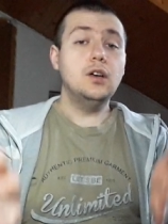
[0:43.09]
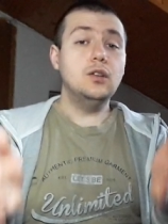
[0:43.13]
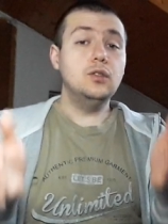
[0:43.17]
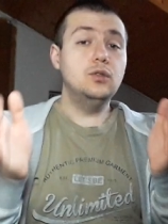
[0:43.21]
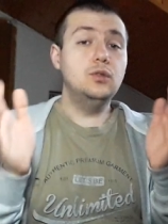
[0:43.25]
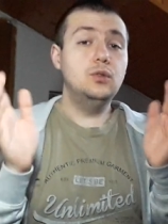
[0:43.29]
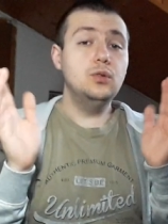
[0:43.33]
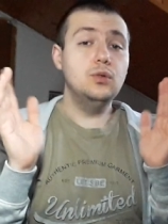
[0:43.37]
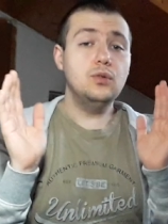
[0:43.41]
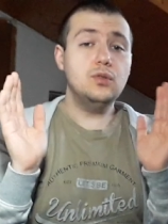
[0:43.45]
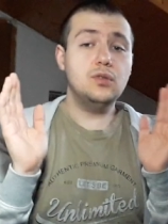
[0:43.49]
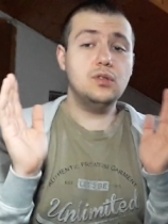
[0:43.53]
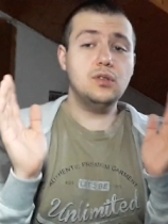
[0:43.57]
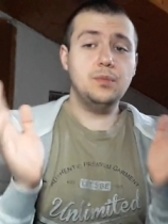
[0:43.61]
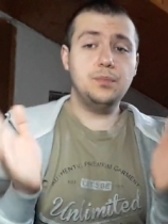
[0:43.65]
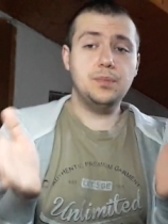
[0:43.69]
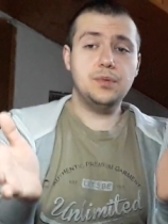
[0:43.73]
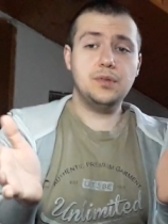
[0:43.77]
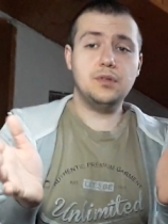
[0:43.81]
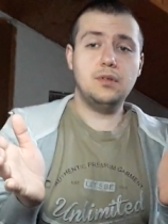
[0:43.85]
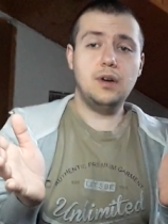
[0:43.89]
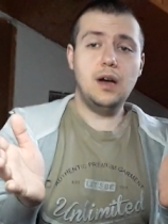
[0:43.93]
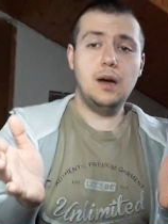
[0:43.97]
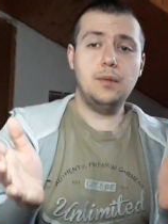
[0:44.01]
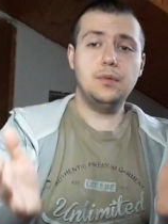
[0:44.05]
Do
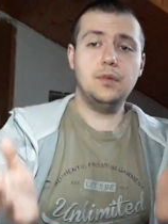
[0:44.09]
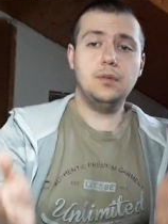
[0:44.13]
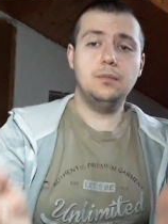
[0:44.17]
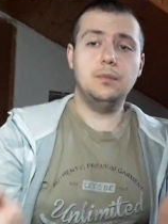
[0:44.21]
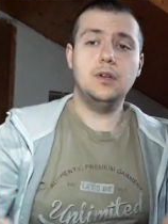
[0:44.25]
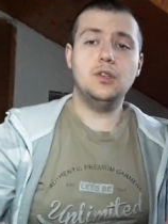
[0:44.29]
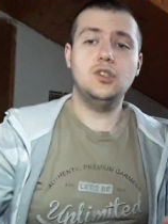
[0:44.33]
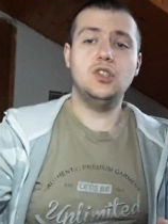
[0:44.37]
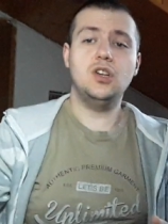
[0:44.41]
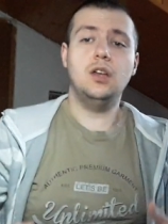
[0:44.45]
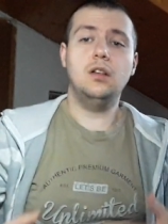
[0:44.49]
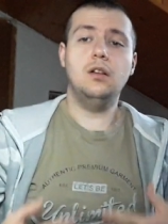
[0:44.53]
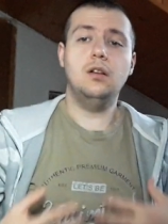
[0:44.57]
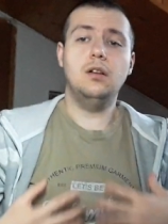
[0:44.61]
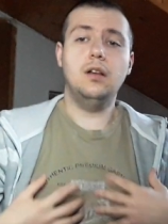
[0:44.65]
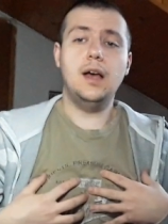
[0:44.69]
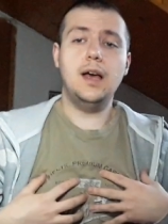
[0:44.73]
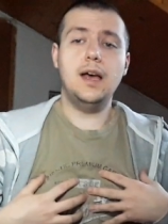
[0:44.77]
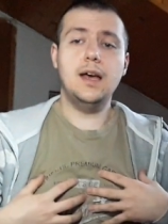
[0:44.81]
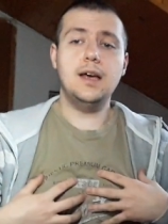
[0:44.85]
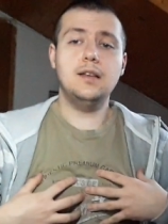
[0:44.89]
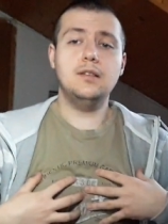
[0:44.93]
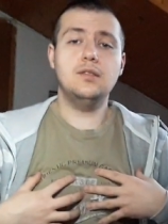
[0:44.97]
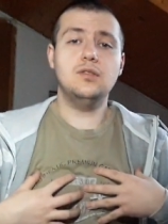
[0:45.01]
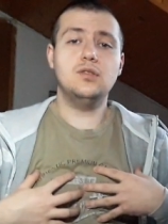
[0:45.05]
subscribe to my channel
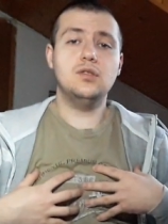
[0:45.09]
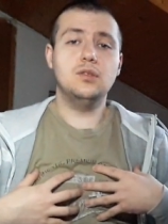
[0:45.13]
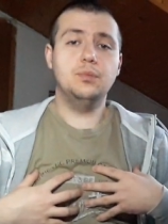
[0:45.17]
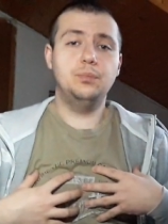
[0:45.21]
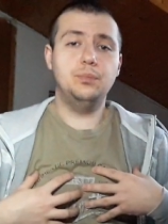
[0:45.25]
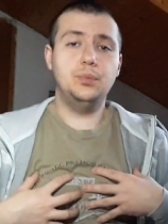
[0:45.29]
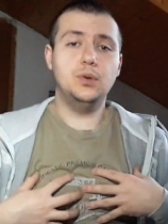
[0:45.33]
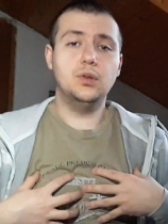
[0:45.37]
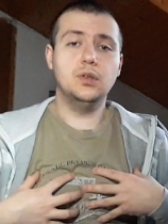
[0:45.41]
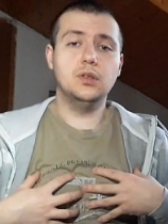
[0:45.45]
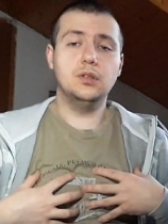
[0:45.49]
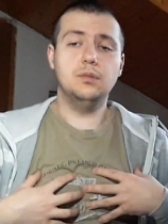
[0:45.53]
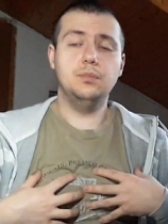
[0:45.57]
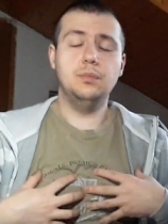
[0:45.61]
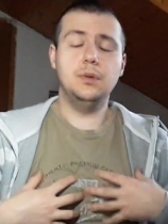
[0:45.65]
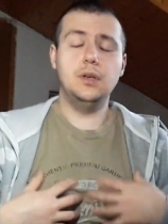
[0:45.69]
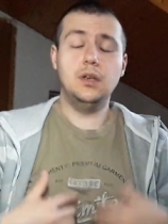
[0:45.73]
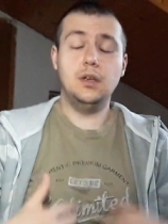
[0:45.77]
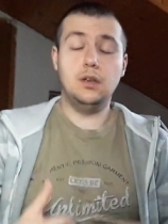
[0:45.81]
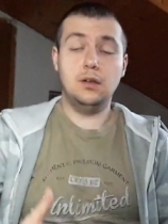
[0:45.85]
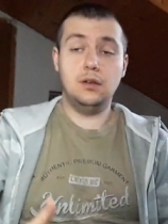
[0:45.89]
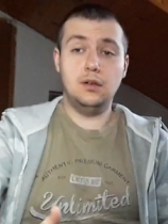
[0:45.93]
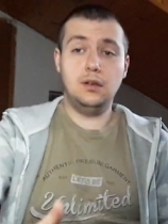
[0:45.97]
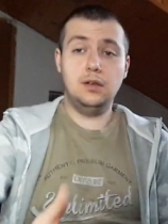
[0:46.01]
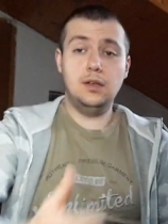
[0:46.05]
and support
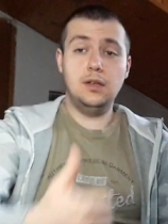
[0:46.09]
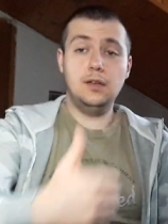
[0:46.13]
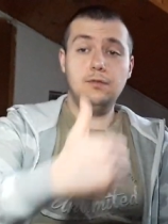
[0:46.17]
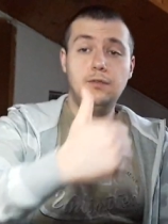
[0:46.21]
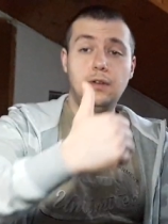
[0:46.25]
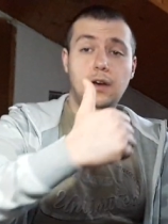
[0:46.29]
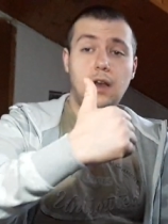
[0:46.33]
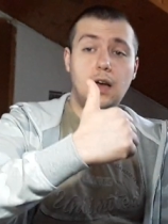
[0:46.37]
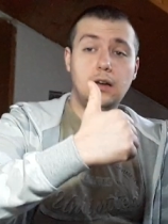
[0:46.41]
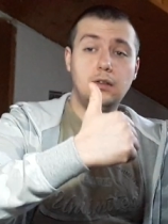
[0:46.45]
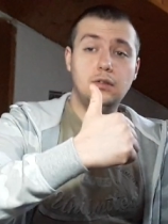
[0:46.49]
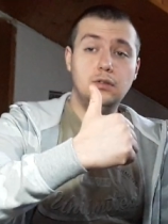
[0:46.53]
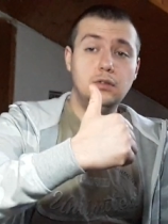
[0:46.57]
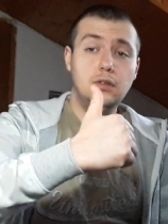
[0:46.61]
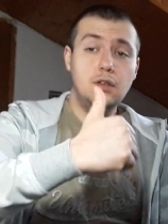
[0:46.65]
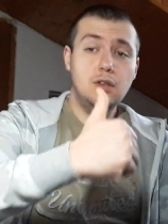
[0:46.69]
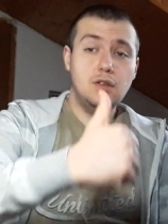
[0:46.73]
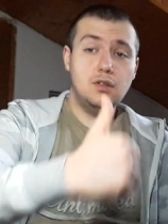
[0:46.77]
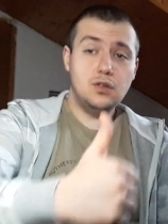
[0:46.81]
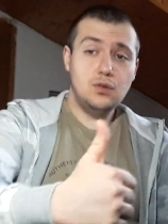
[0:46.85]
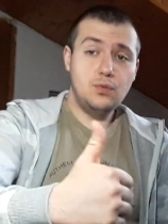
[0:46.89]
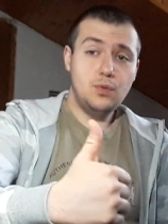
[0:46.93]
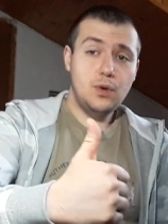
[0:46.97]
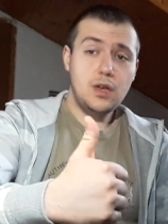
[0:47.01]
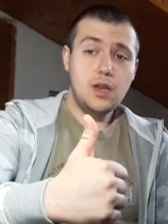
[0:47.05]
me. Leave a like to
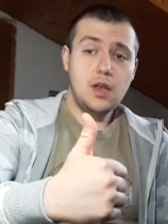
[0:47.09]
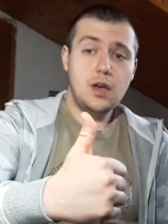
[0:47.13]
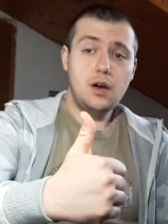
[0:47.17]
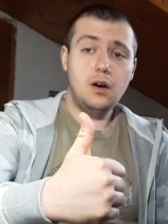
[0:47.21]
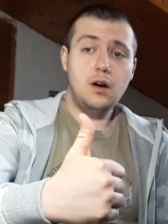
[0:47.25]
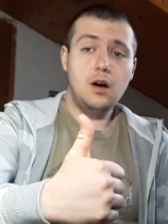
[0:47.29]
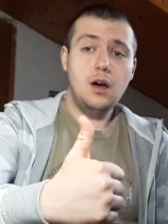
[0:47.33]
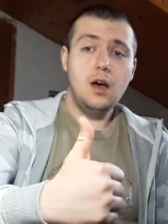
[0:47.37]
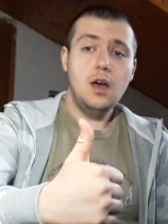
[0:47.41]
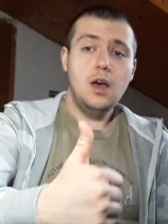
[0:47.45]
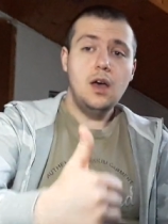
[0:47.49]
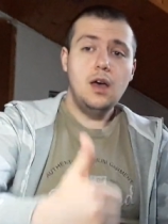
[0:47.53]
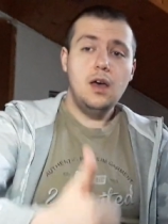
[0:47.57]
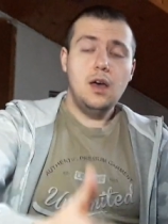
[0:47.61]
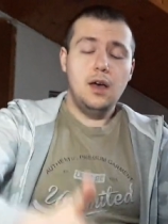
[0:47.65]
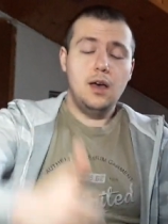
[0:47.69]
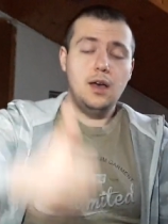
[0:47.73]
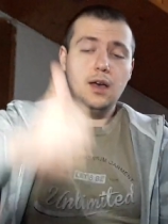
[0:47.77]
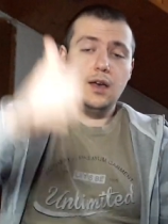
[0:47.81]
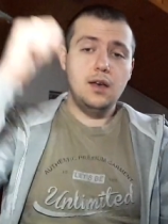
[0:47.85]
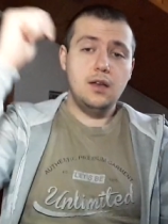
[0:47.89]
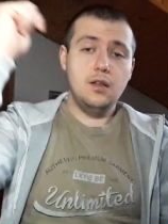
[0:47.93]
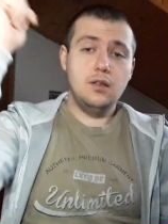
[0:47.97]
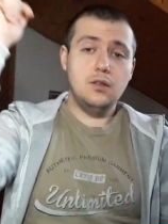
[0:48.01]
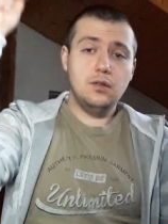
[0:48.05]
this video
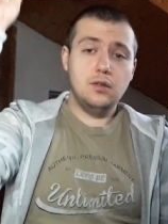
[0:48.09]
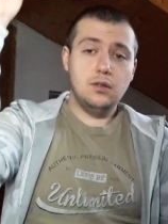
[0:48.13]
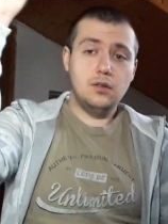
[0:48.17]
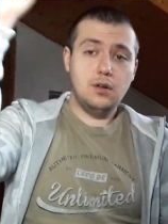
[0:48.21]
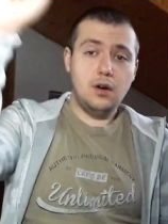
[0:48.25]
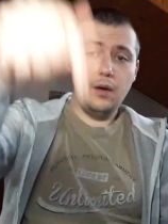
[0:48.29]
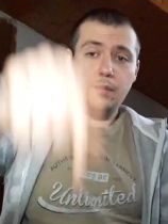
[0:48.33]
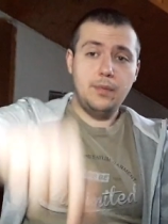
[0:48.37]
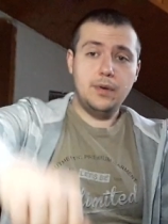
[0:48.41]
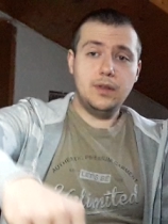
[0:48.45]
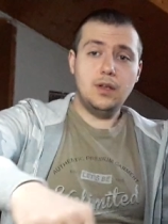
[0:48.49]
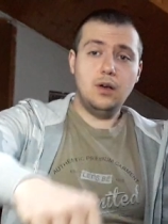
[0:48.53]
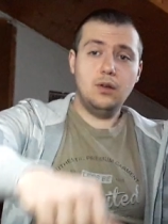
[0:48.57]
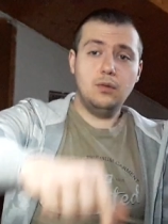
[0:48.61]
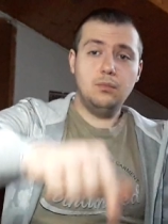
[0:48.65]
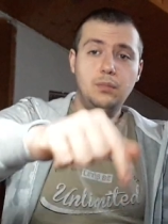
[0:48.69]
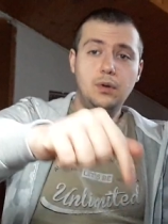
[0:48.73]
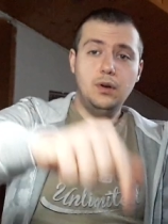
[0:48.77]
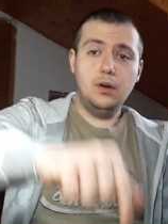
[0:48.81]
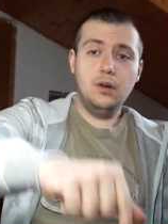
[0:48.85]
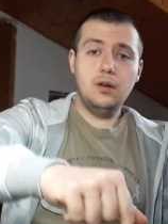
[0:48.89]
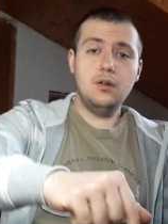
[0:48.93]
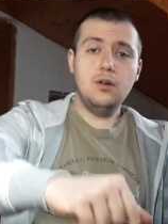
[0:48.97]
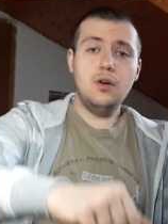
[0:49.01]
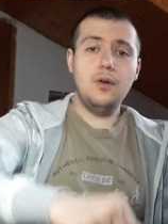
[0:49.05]
and comment down
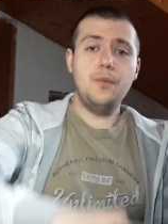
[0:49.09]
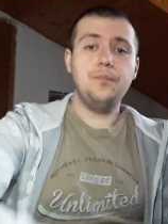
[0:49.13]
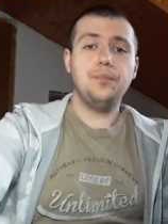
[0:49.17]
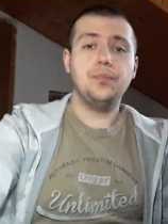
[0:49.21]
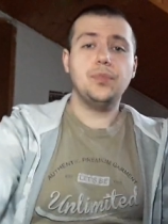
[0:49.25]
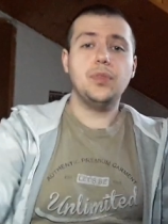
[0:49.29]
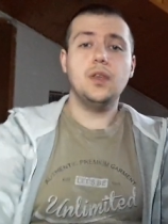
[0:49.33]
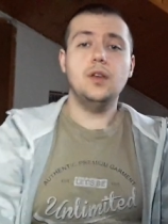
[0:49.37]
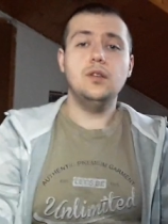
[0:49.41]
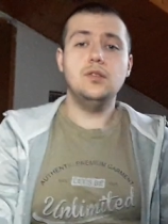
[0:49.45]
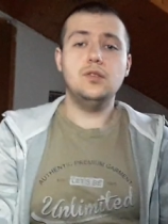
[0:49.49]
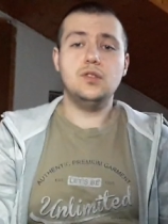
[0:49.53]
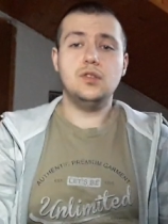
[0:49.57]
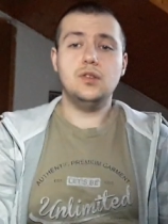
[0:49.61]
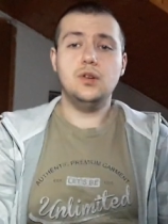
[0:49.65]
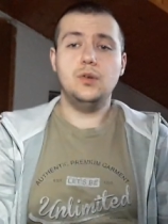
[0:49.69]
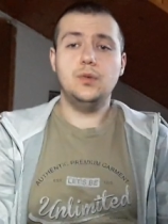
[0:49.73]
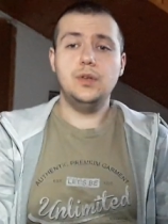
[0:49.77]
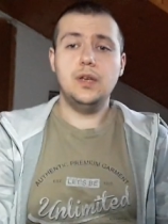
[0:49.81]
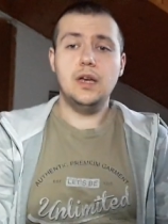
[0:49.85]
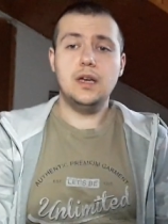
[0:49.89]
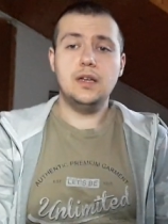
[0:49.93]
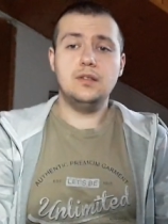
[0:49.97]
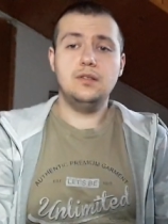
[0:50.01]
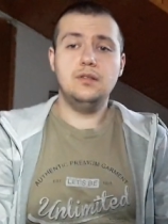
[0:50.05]
below. So
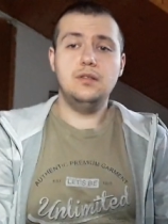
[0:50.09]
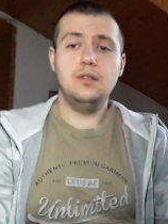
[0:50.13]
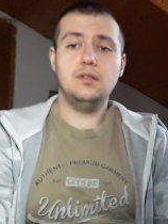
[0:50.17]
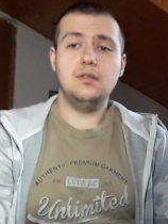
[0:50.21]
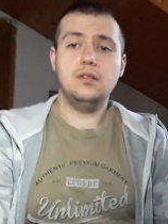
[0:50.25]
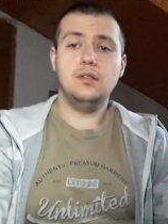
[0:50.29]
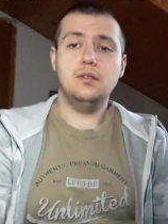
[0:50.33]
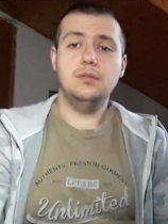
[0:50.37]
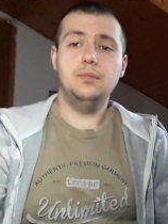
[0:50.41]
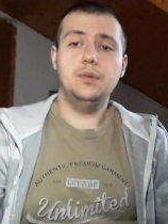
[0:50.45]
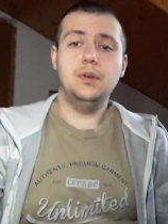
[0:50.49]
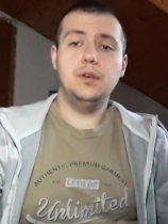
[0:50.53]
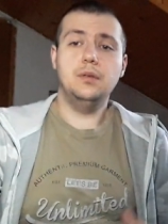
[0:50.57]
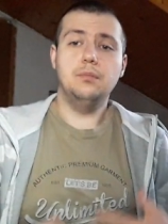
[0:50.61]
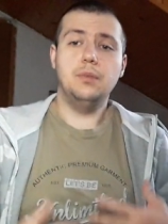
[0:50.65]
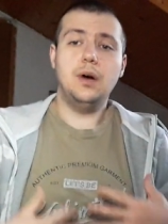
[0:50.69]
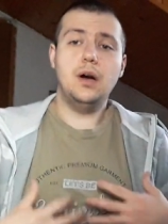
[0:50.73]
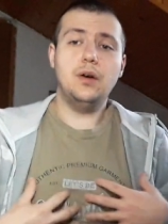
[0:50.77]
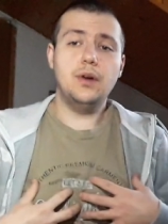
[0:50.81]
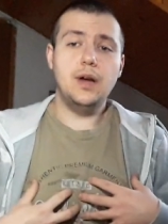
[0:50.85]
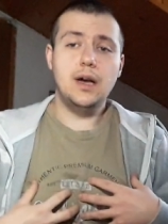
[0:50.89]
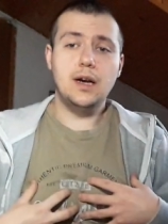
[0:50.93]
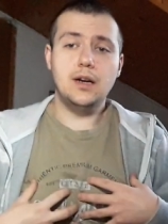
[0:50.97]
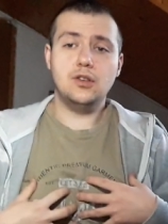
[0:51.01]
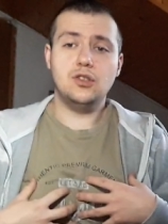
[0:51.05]
yes, this will be my
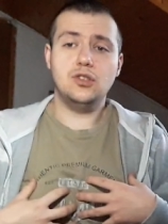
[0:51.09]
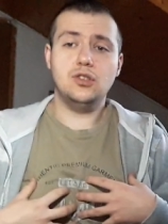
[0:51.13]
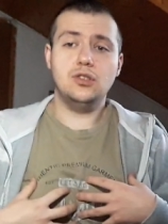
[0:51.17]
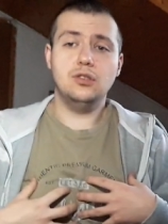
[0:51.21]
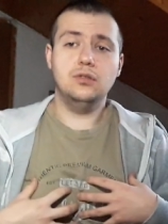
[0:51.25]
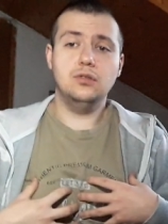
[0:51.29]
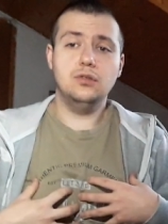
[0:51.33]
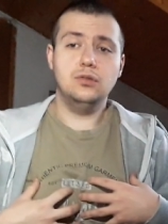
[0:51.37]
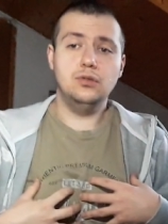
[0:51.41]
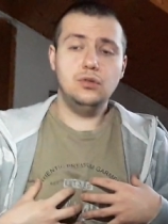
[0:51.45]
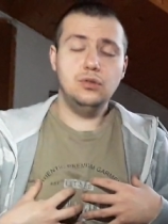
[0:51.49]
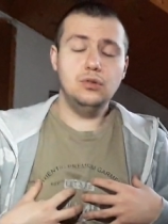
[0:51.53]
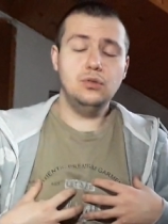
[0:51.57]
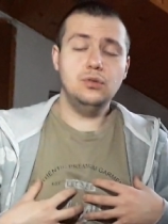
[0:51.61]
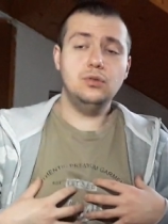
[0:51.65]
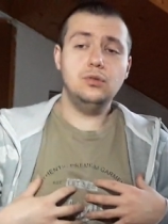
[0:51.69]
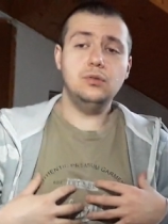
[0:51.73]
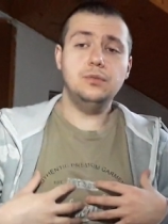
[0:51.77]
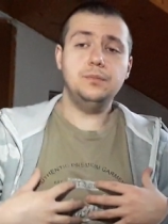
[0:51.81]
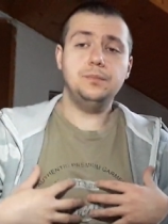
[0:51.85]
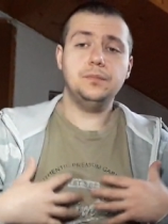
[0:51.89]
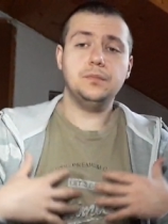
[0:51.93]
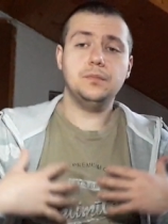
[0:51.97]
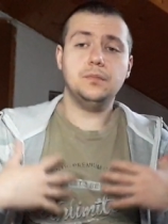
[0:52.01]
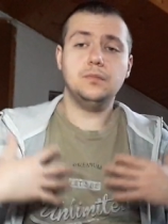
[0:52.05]
reaction
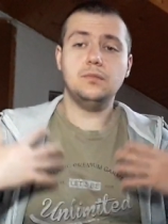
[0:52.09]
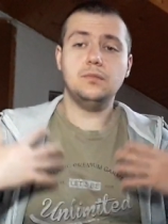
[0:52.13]
to